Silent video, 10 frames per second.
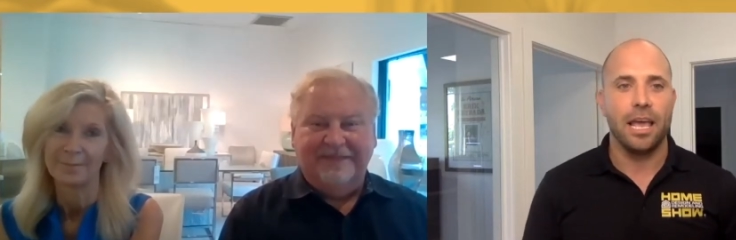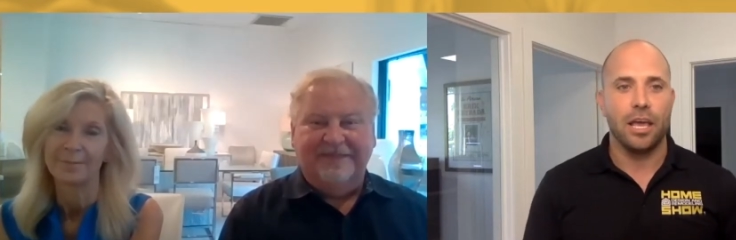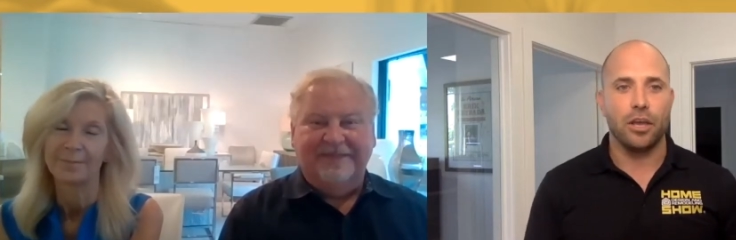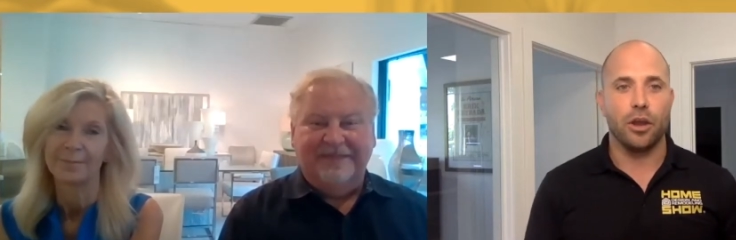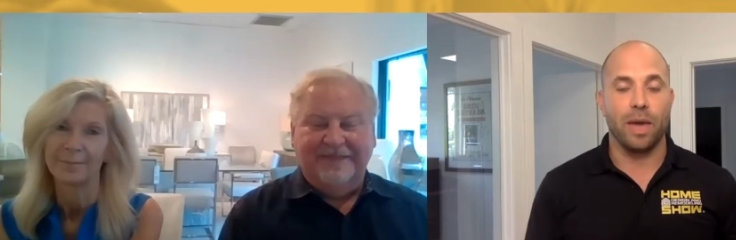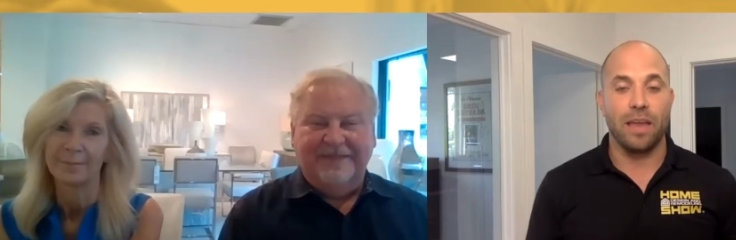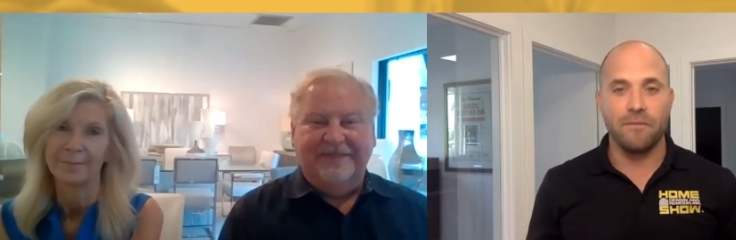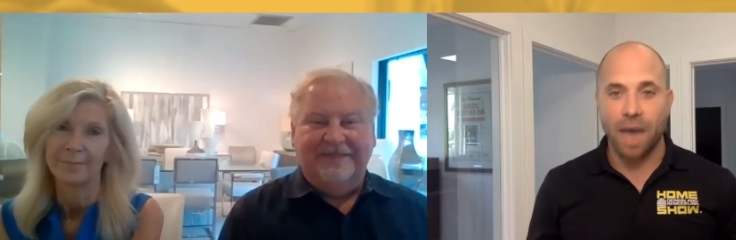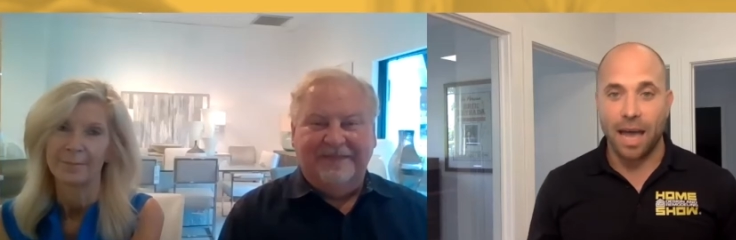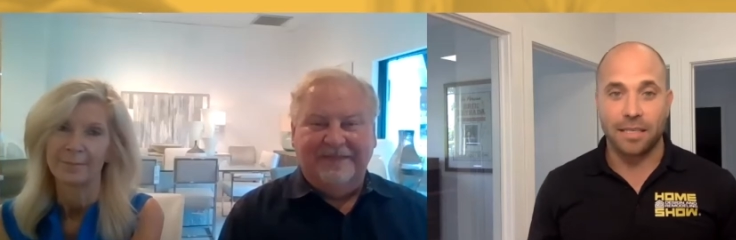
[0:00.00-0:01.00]
Speaker 1: You know,
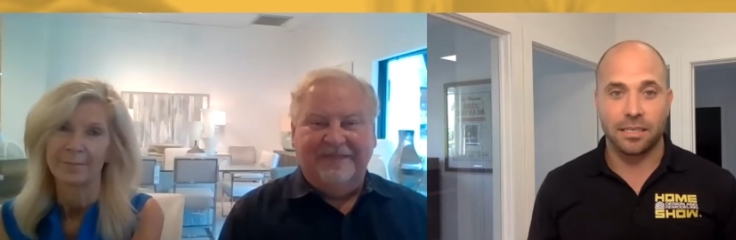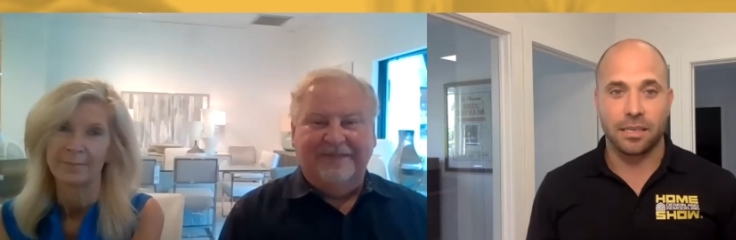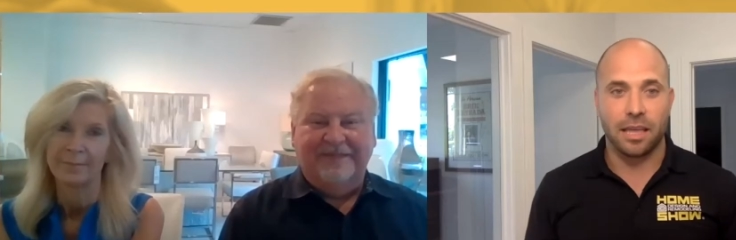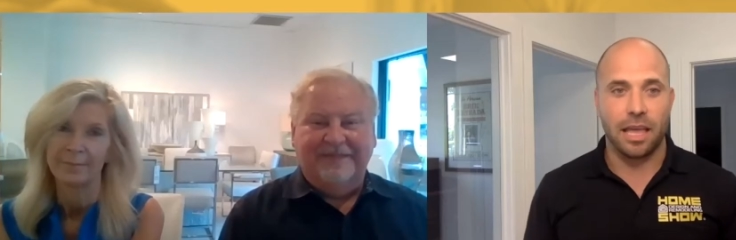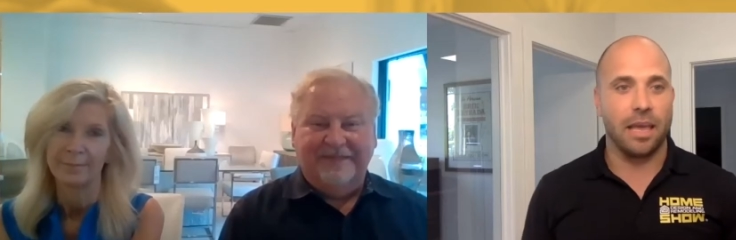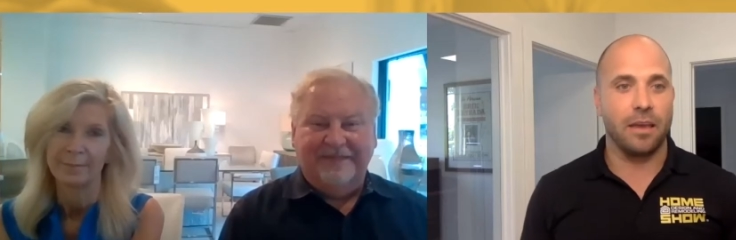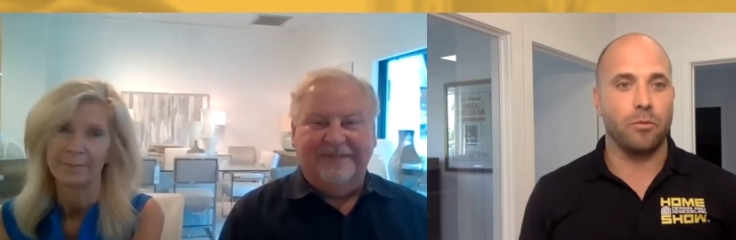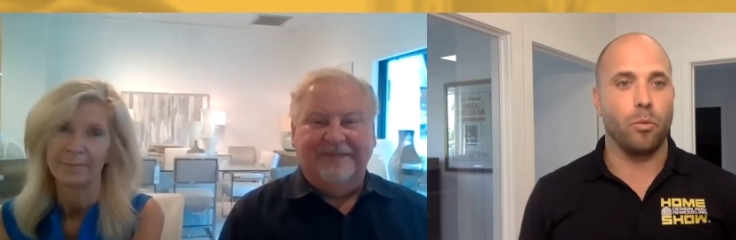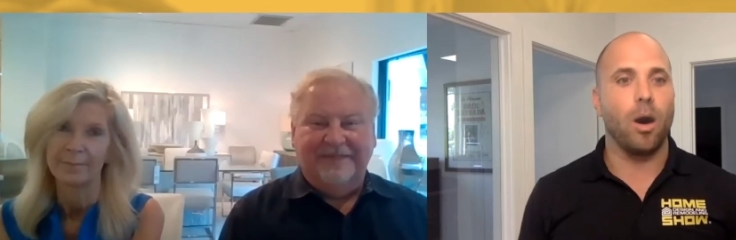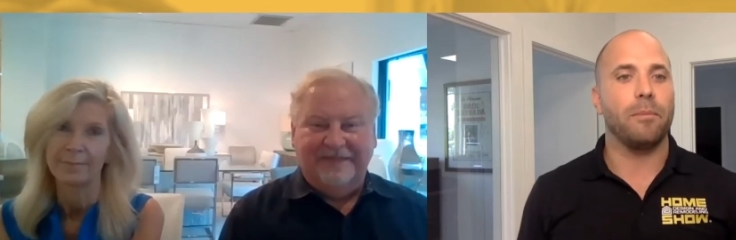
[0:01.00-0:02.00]
invest in
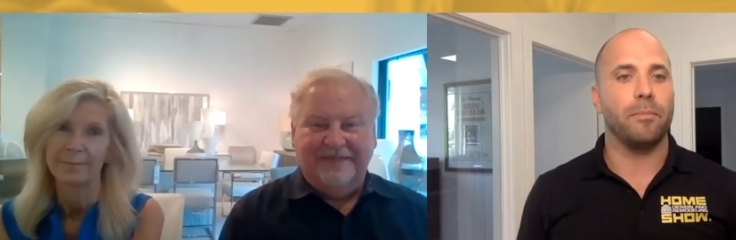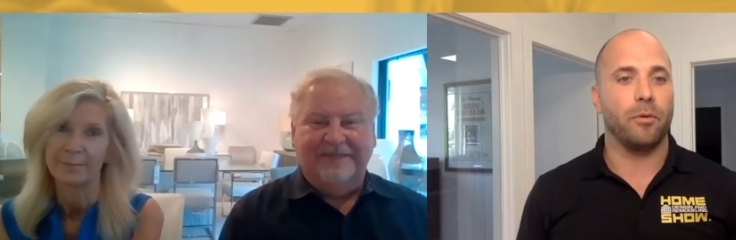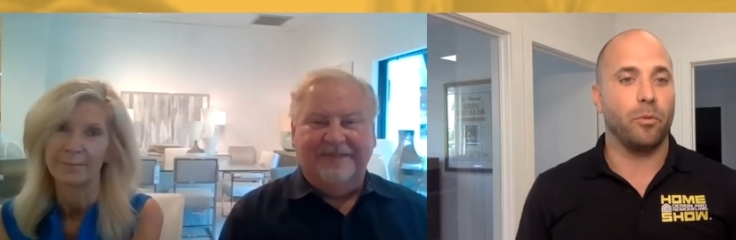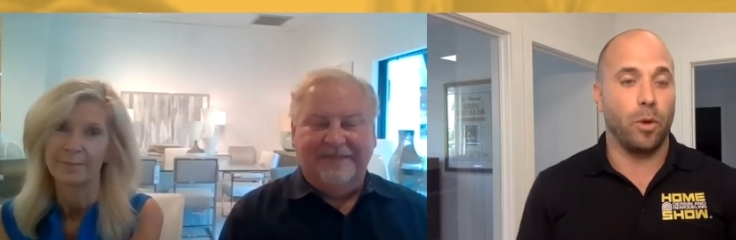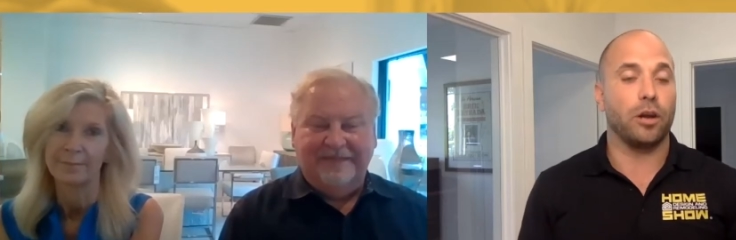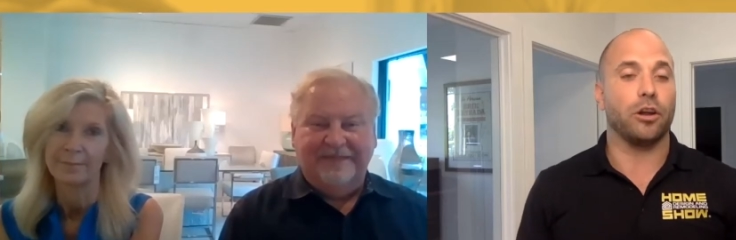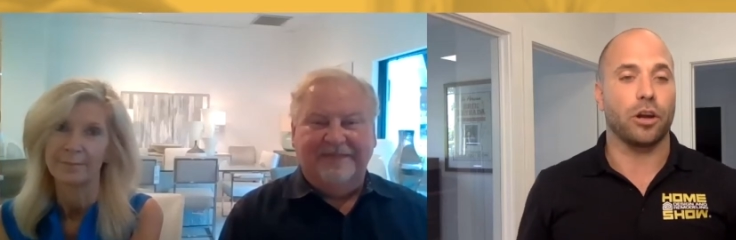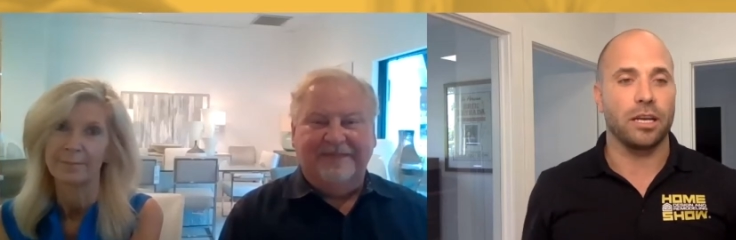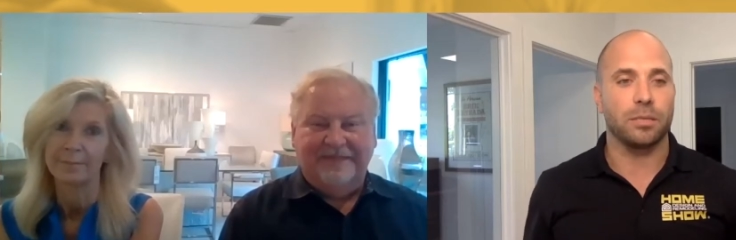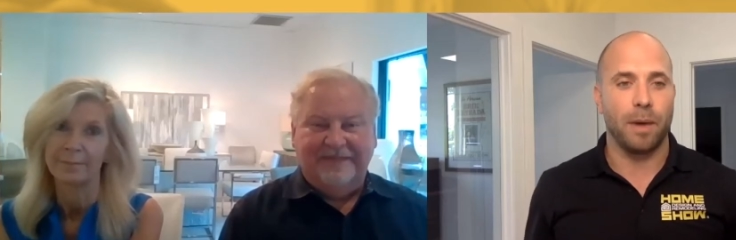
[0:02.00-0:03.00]
where you're
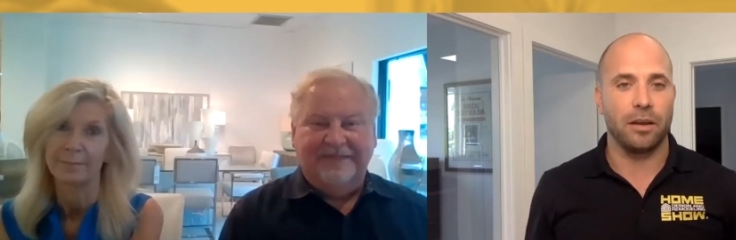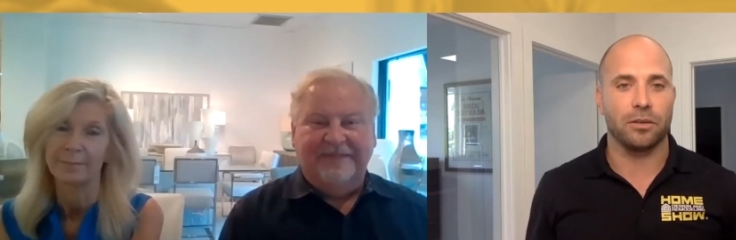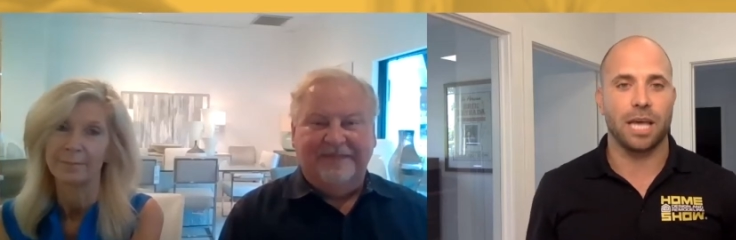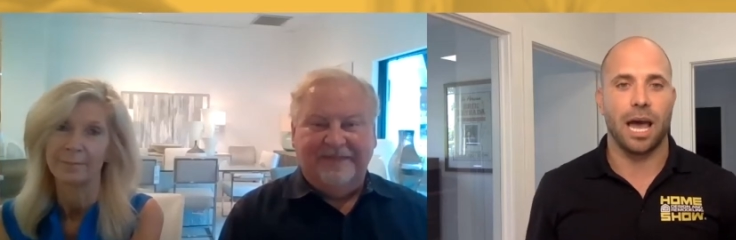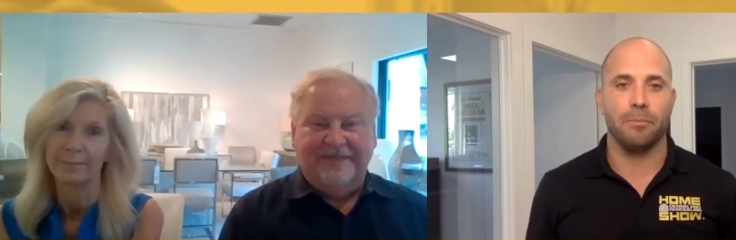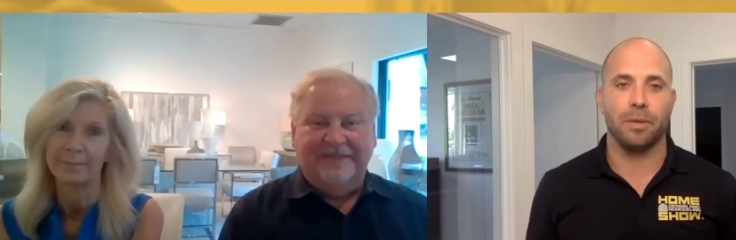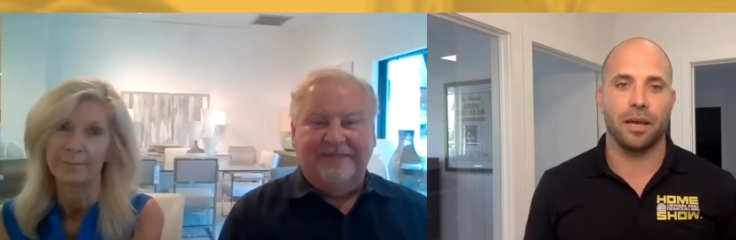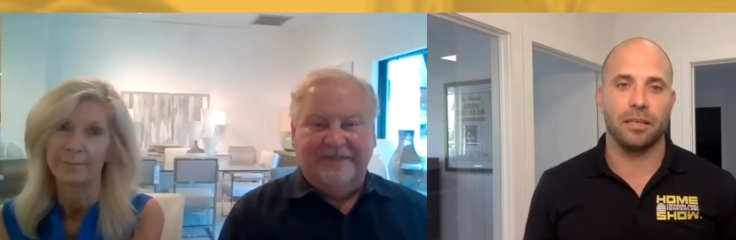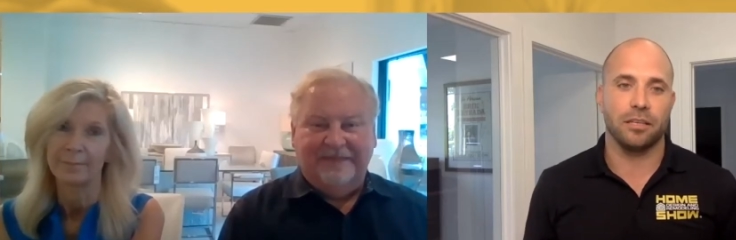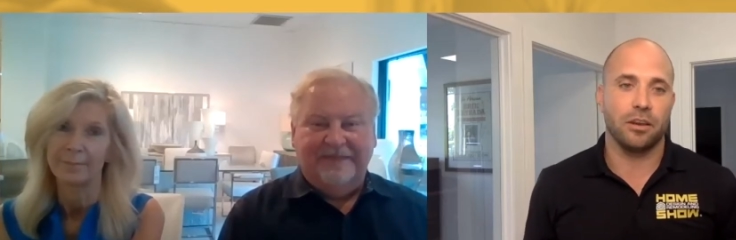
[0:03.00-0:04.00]
going to spend your time,
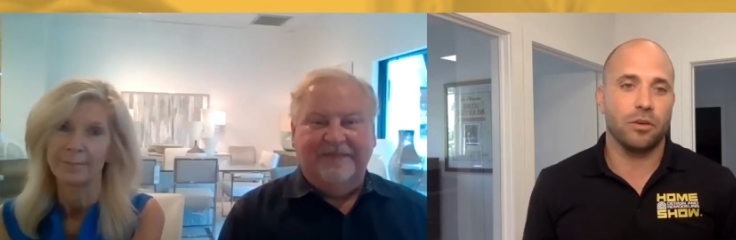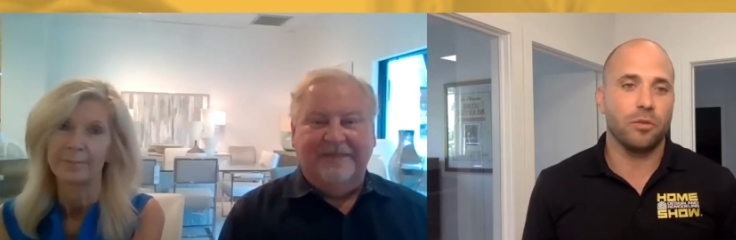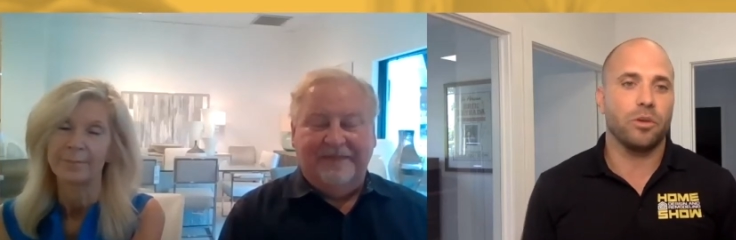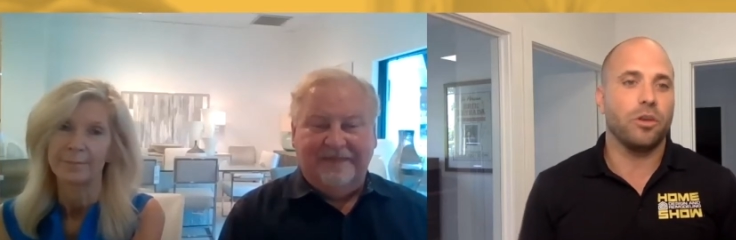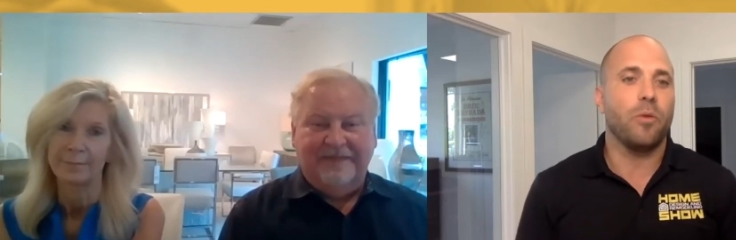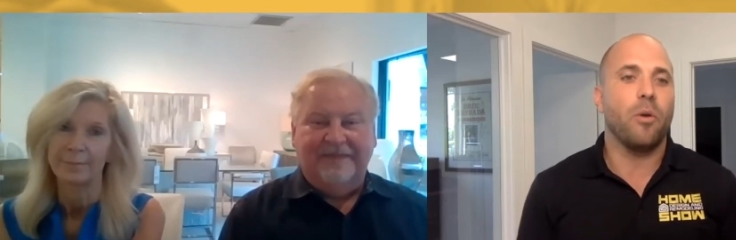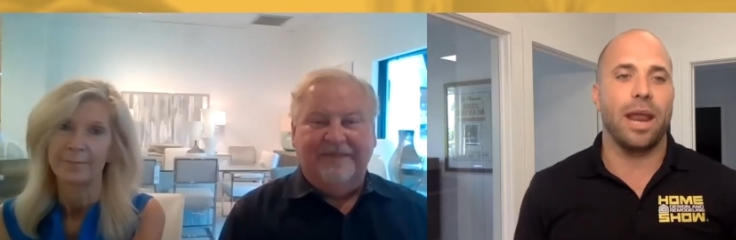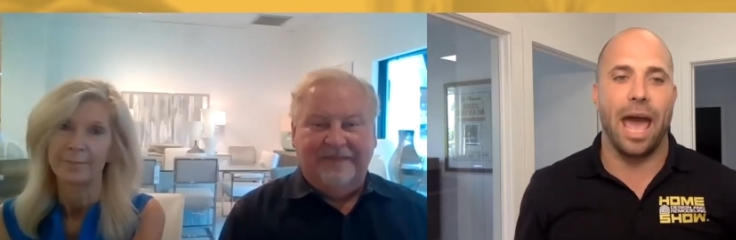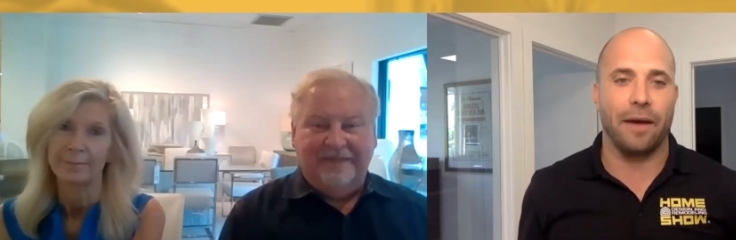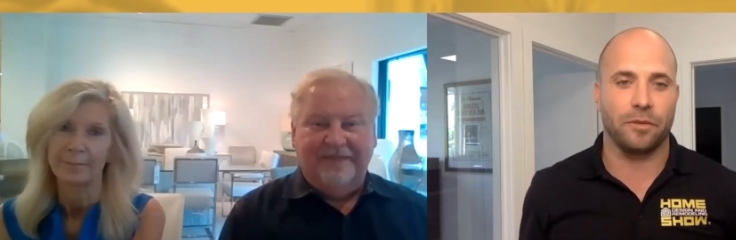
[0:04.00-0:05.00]
because you don't want to
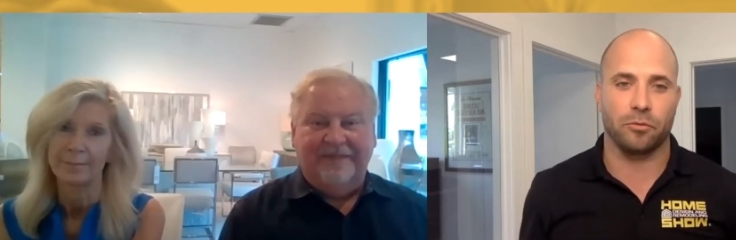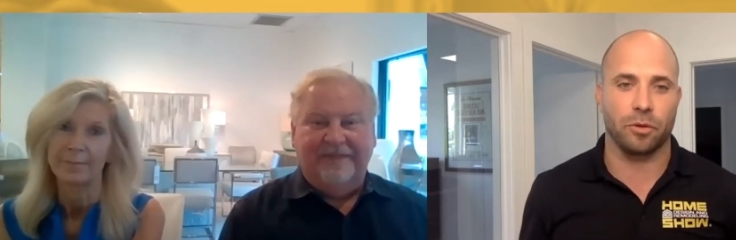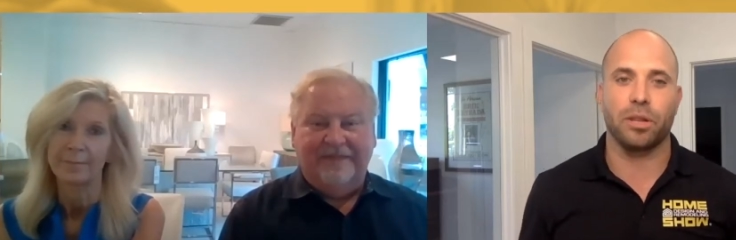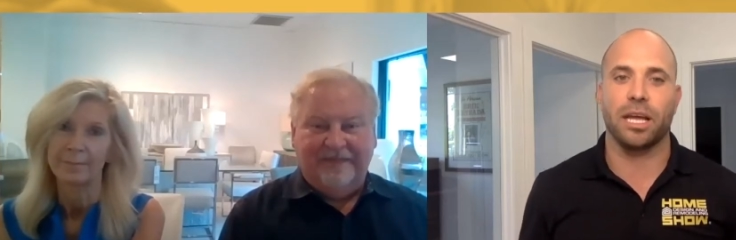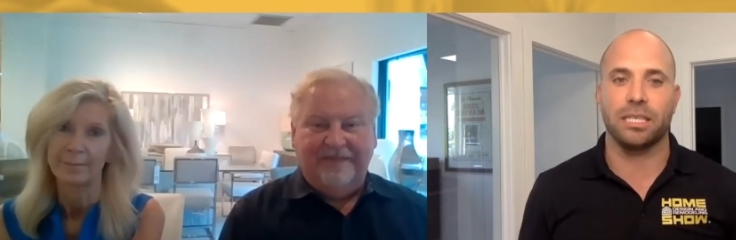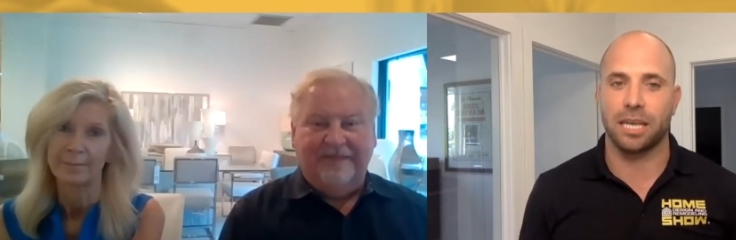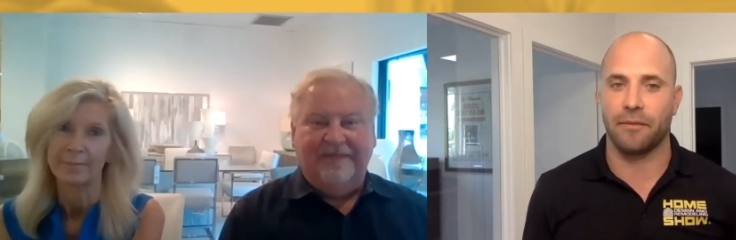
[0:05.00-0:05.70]
have to replace it